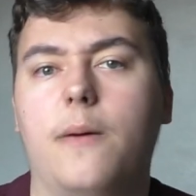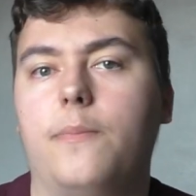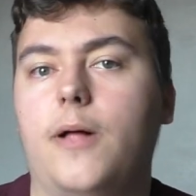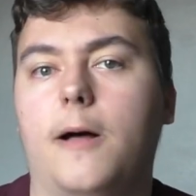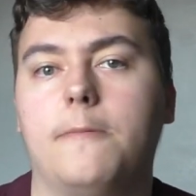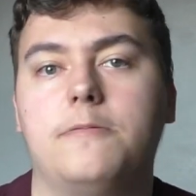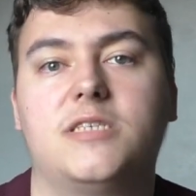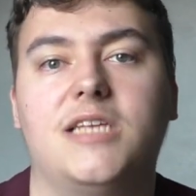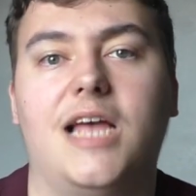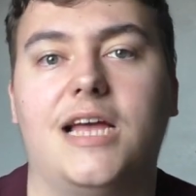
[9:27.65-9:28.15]

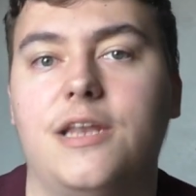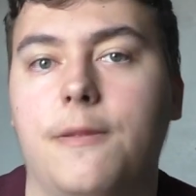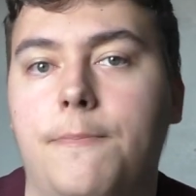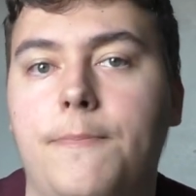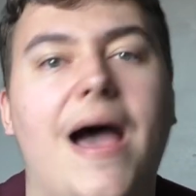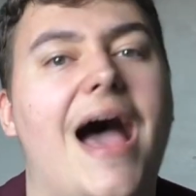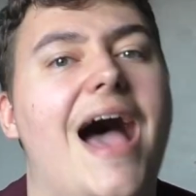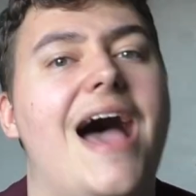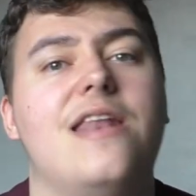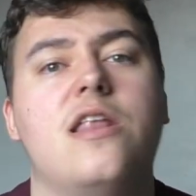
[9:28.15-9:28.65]
Plopsaland,
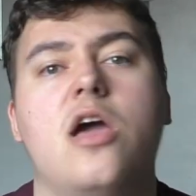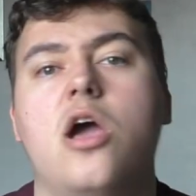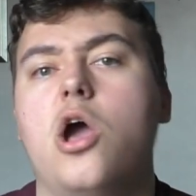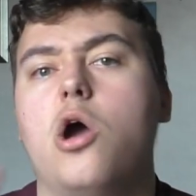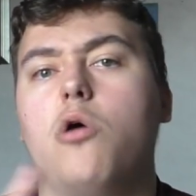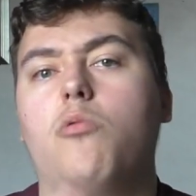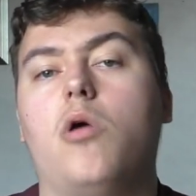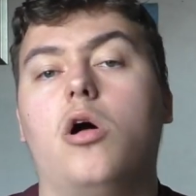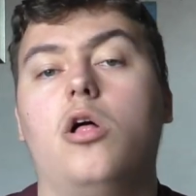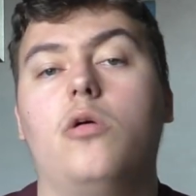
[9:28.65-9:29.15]
Japan,
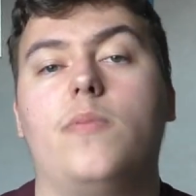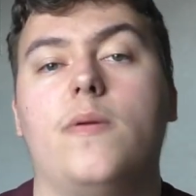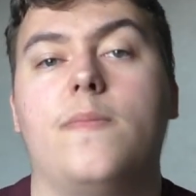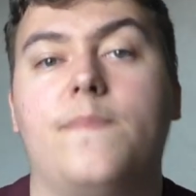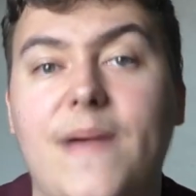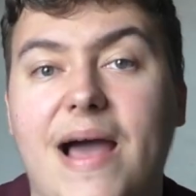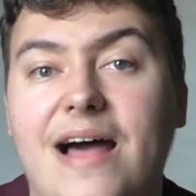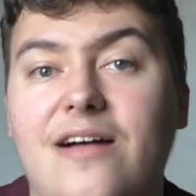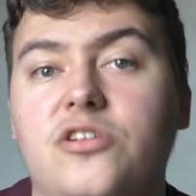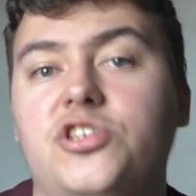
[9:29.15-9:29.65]

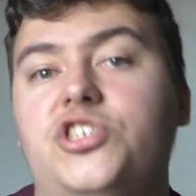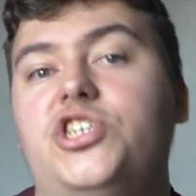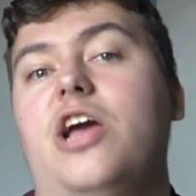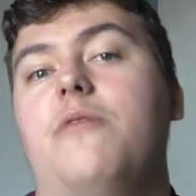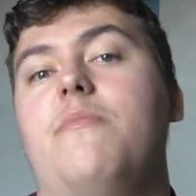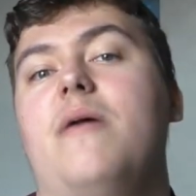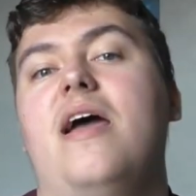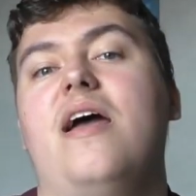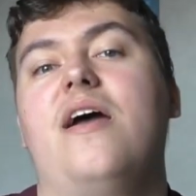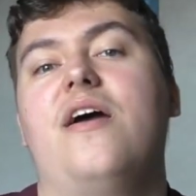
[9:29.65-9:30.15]
Walibi,
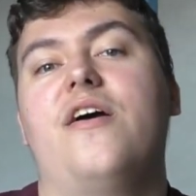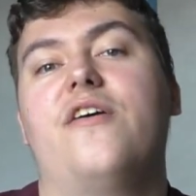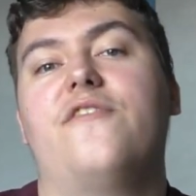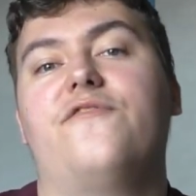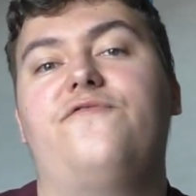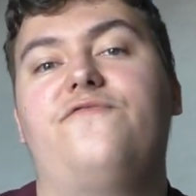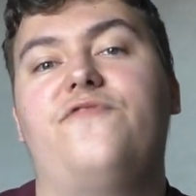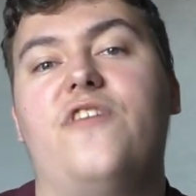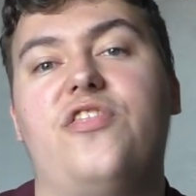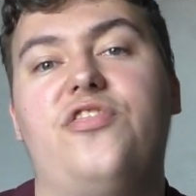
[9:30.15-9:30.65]
Belgium
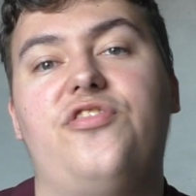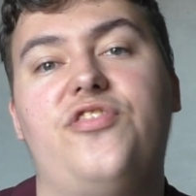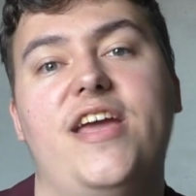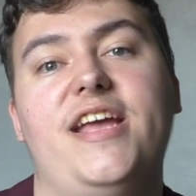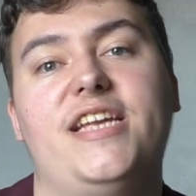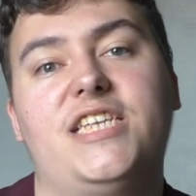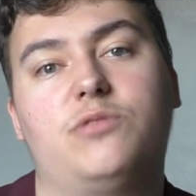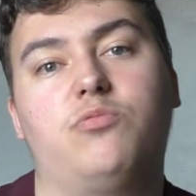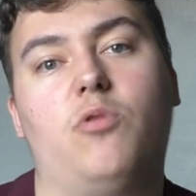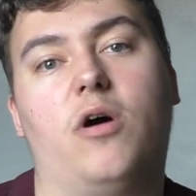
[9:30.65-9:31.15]
for
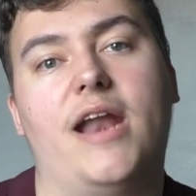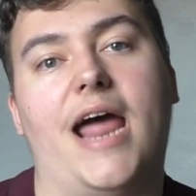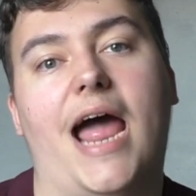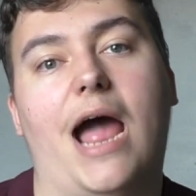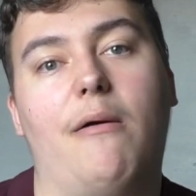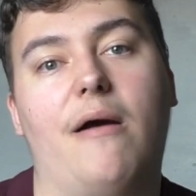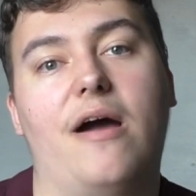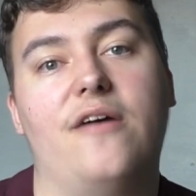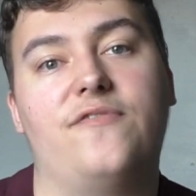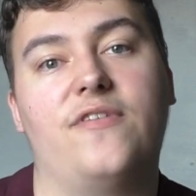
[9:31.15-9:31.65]
this one,
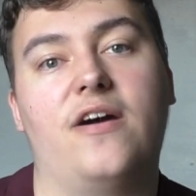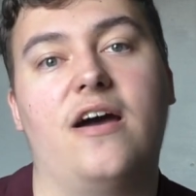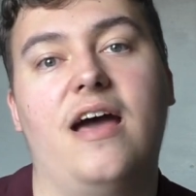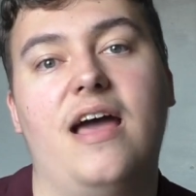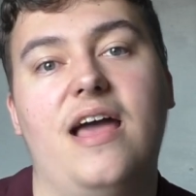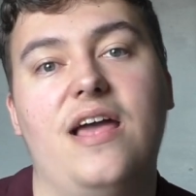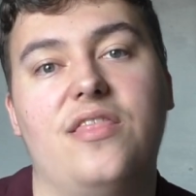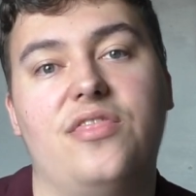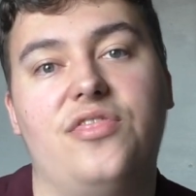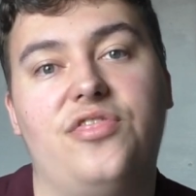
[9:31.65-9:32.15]

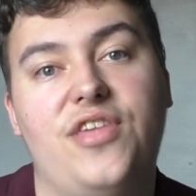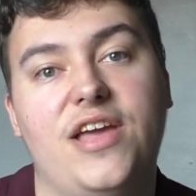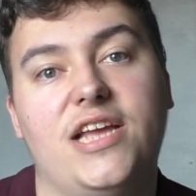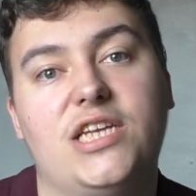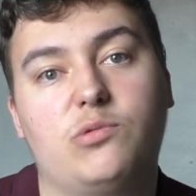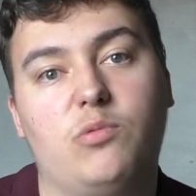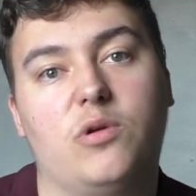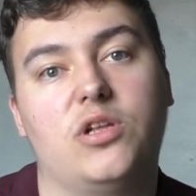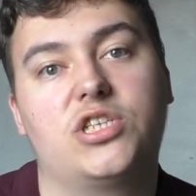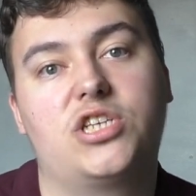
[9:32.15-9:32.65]
however,
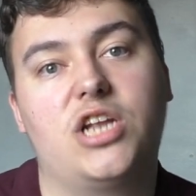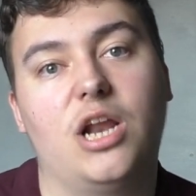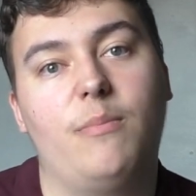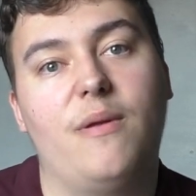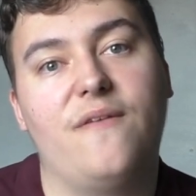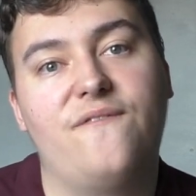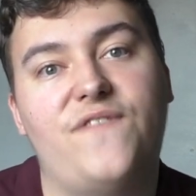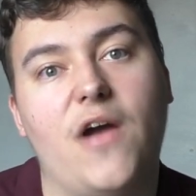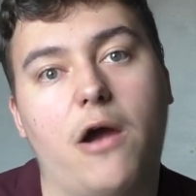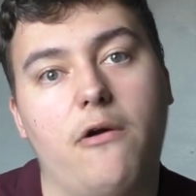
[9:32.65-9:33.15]
this one's going
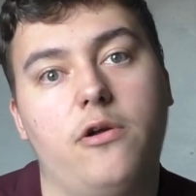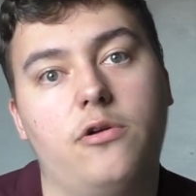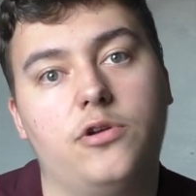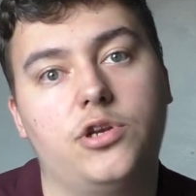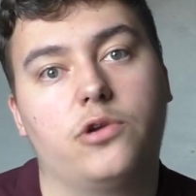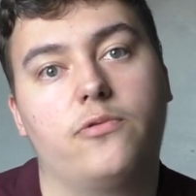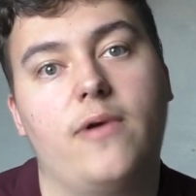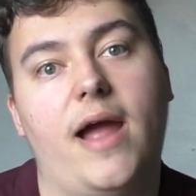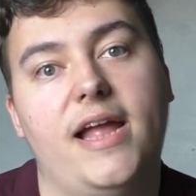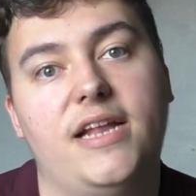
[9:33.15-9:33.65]
to be very
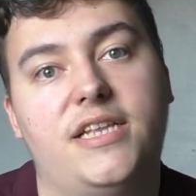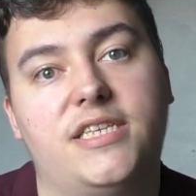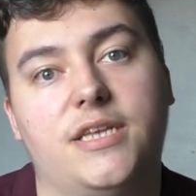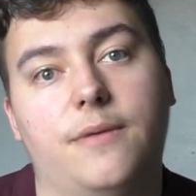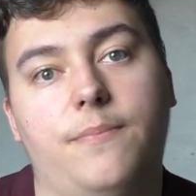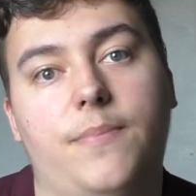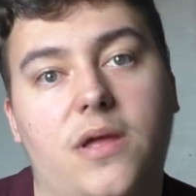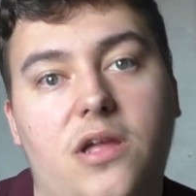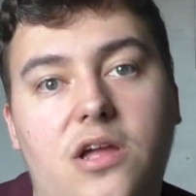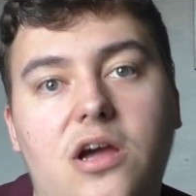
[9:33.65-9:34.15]

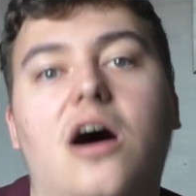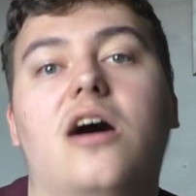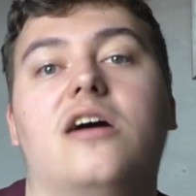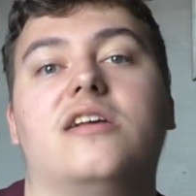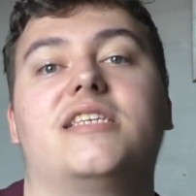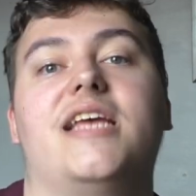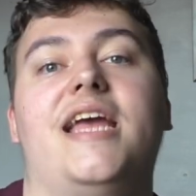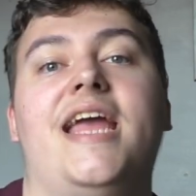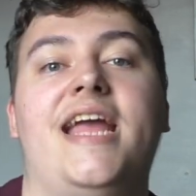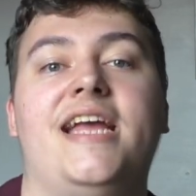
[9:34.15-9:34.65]
underrated
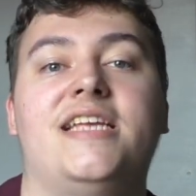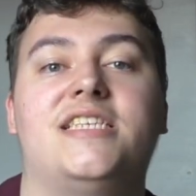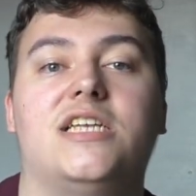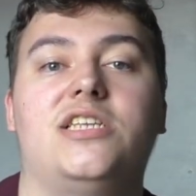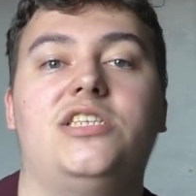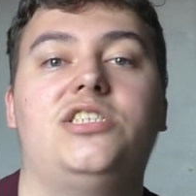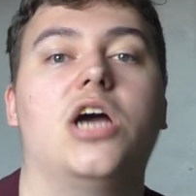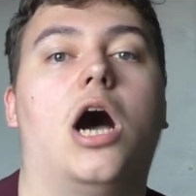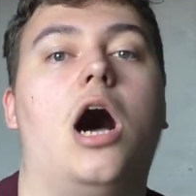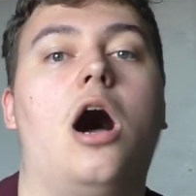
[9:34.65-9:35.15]
because it is a
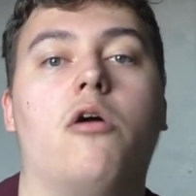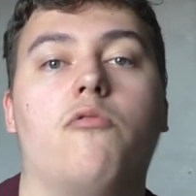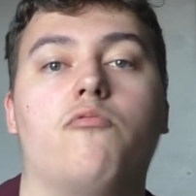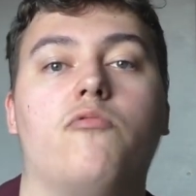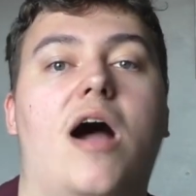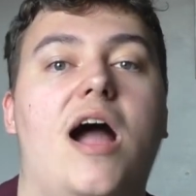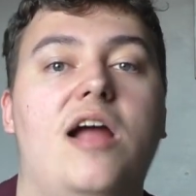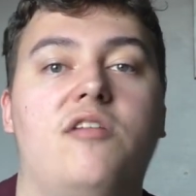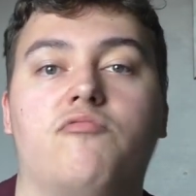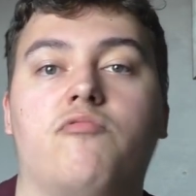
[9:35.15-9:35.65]
dark
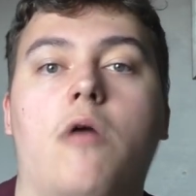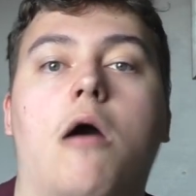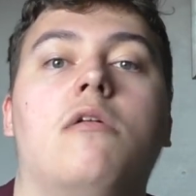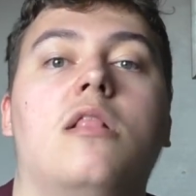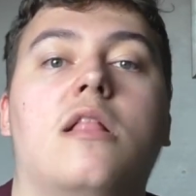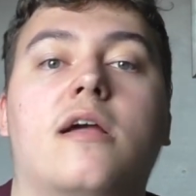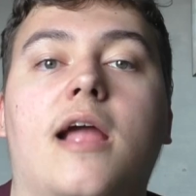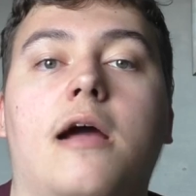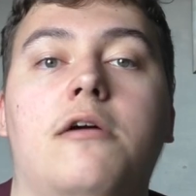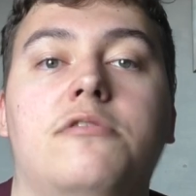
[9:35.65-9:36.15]
ride
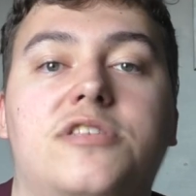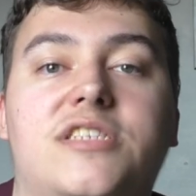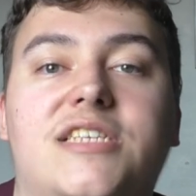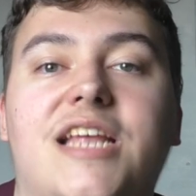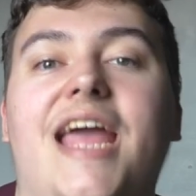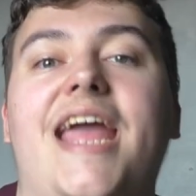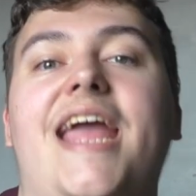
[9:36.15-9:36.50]
roller coaster.